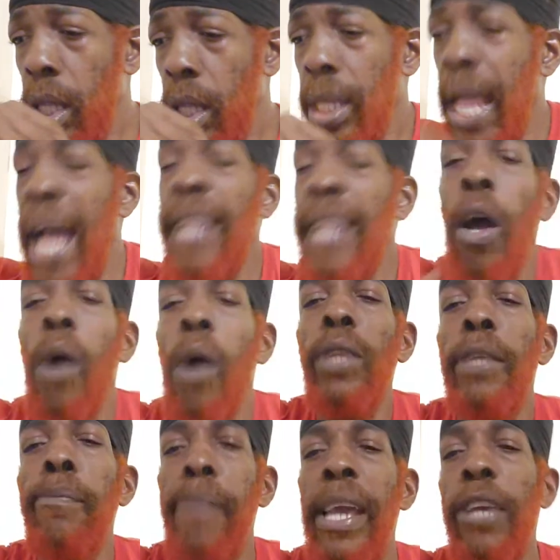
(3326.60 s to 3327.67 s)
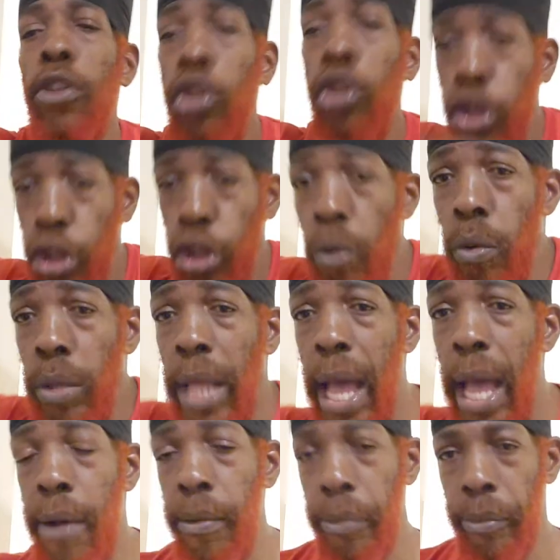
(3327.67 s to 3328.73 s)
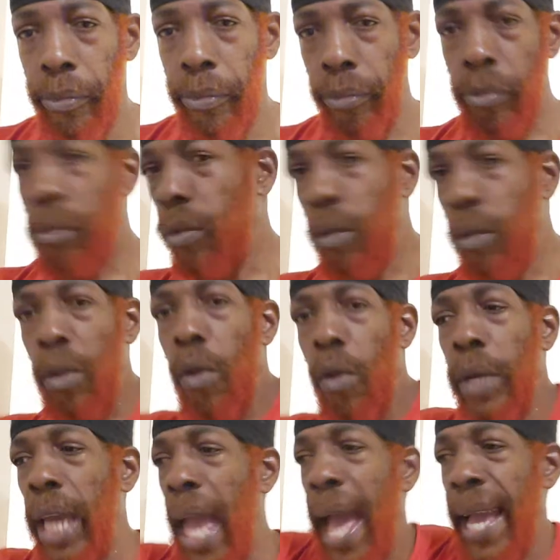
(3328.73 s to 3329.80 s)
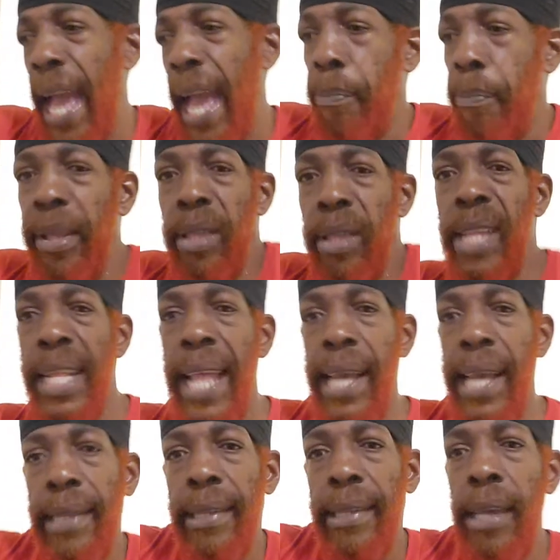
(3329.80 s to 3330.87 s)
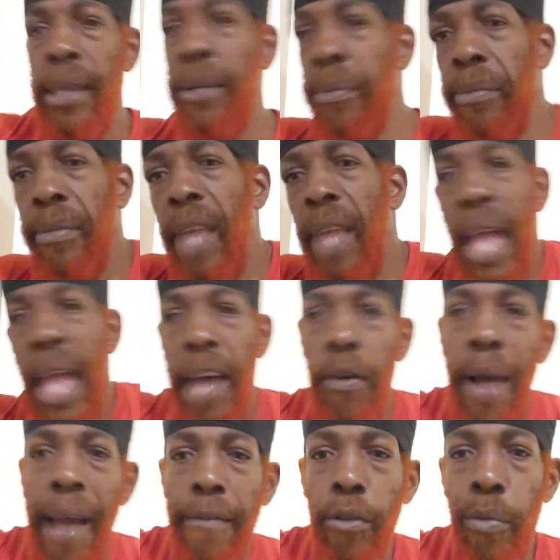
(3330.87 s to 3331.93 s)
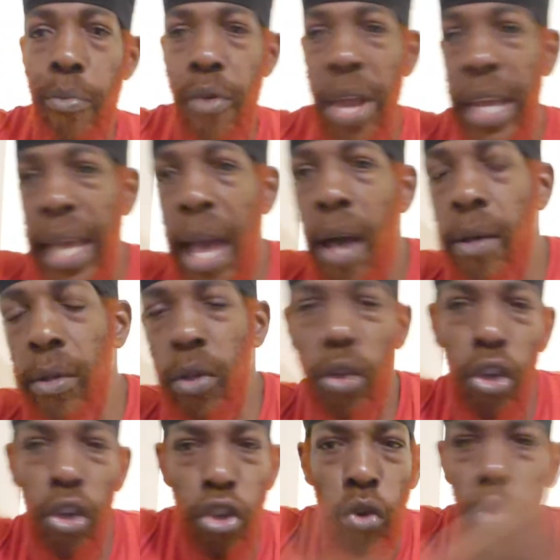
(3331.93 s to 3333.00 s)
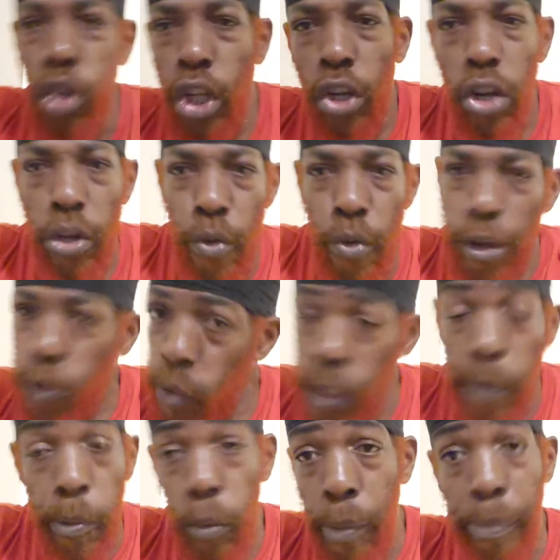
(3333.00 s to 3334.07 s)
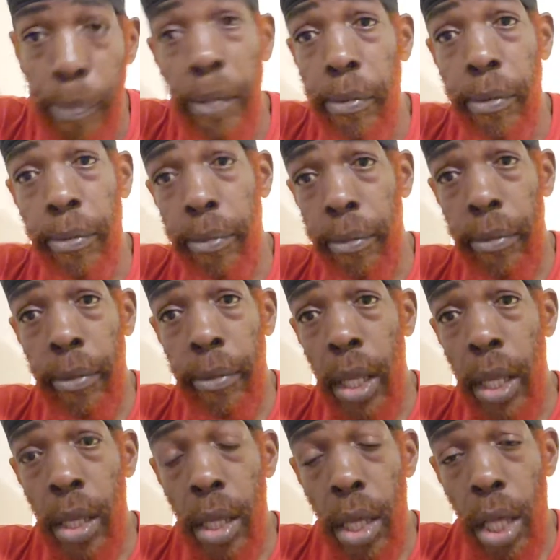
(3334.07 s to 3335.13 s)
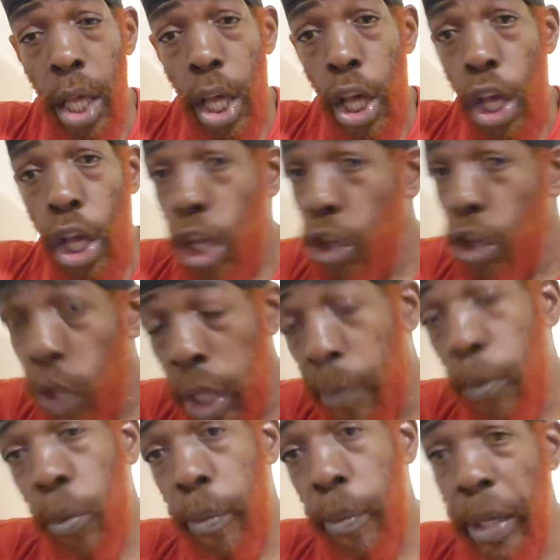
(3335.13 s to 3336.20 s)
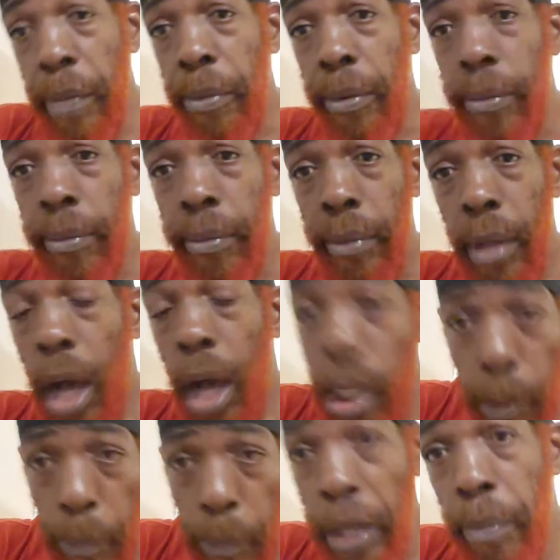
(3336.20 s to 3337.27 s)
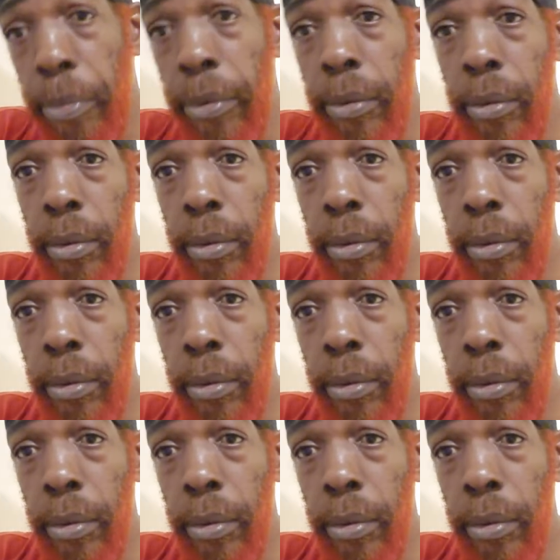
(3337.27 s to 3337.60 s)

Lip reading: that only makes you now. Okay, I got pills that I could take. I don't have no breakout. So you still going around and sleeping with people. You sleeping with people, other people.